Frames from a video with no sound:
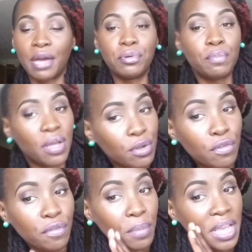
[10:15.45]
and I would bend
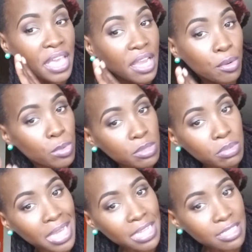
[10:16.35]
over, my hair would
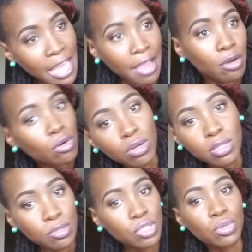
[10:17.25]
like dangle
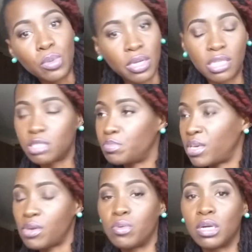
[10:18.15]
close to where his
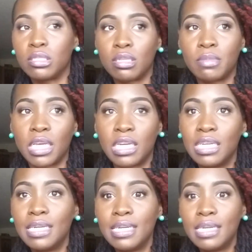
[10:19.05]
pee was, and I'm like,